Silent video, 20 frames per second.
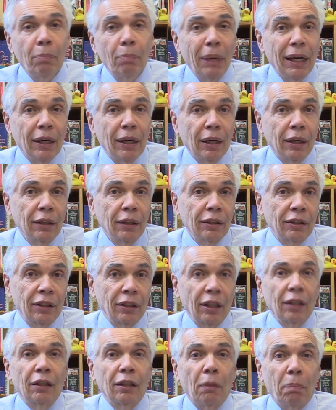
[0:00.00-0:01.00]
because
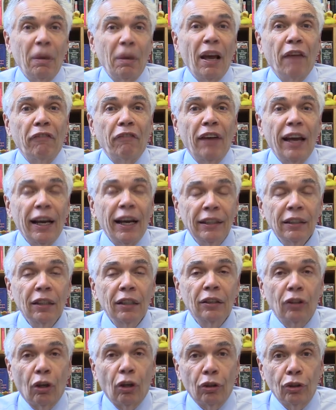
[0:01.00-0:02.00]
the
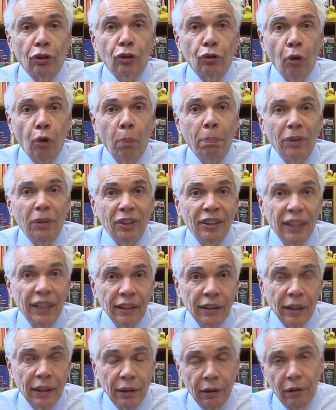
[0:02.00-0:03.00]
PFASs are so
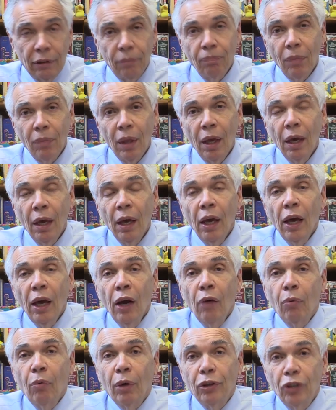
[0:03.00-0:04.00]
persistent.
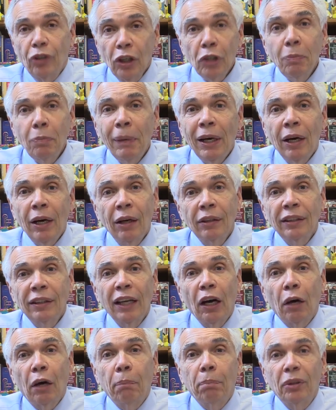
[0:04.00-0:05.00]
Well, just because
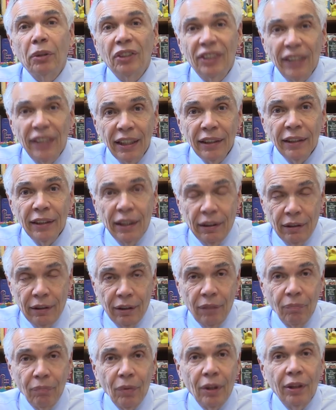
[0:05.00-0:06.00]
they are
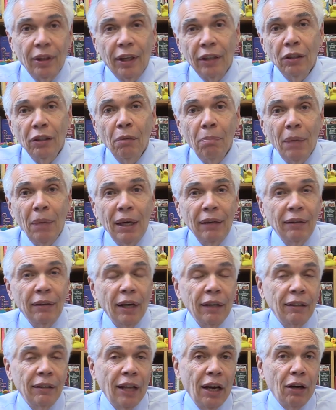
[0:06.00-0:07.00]
persistent doesn't mean
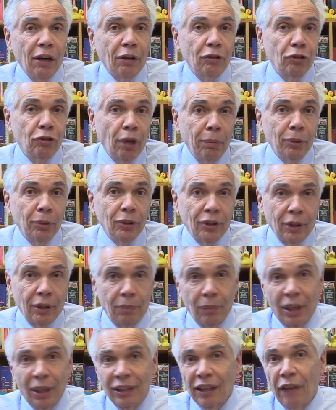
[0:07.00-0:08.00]
that they are
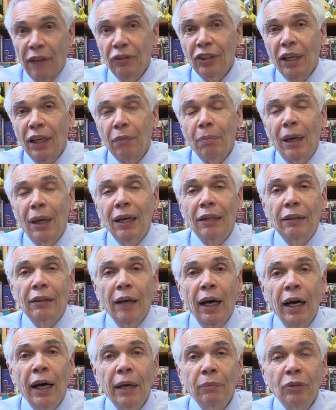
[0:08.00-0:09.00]
troublesome. As I've said many
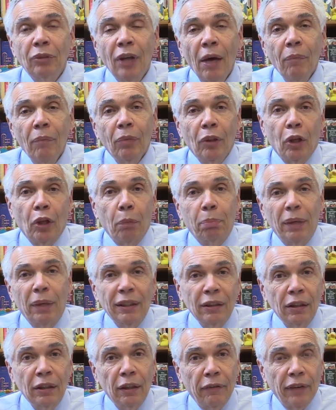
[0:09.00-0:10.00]
times, the
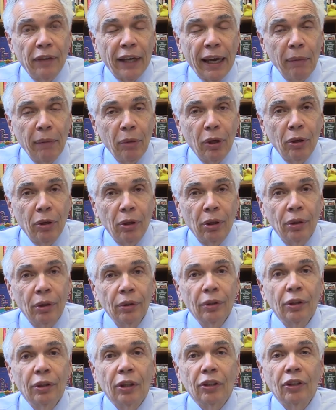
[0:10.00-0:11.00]
presence of a chemical
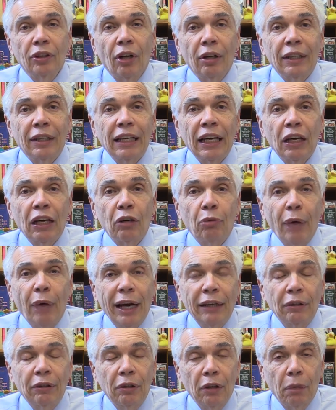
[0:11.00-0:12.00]
does not
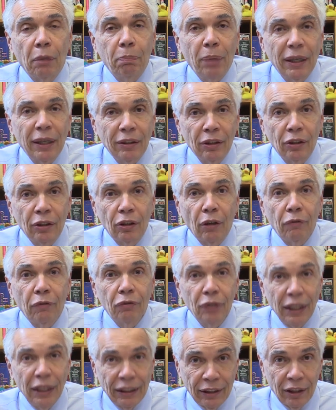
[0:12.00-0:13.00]
equate to the presence of
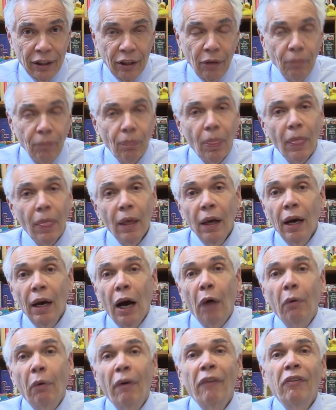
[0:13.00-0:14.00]
risk.
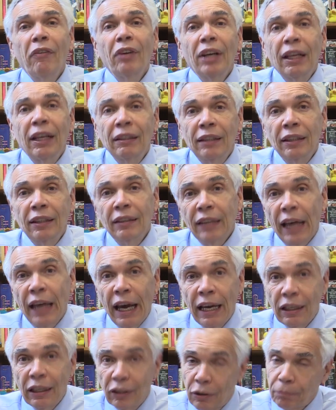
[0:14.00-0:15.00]
However, in this
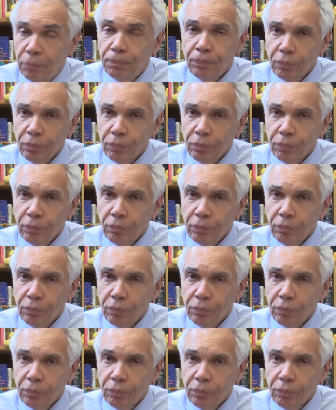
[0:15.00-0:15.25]
case,